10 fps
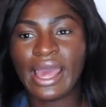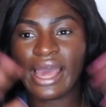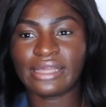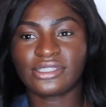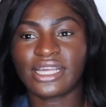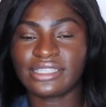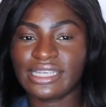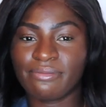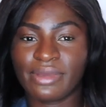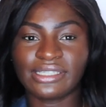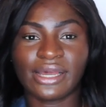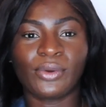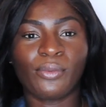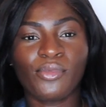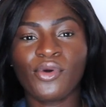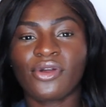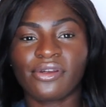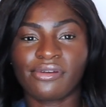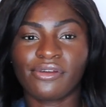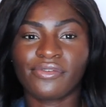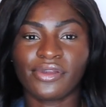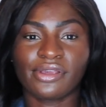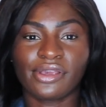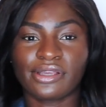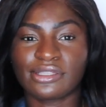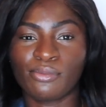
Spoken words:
I tend to keep my channel more career focused